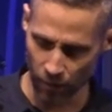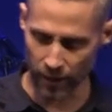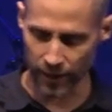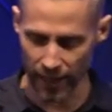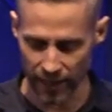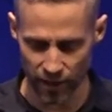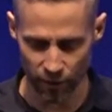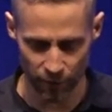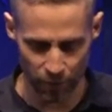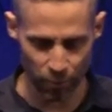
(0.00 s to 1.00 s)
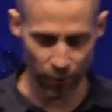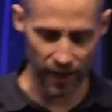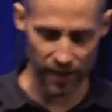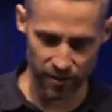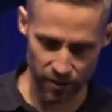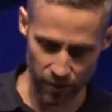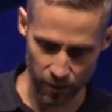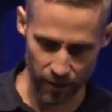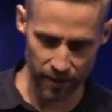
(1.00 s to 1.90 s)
We thank you and we praise you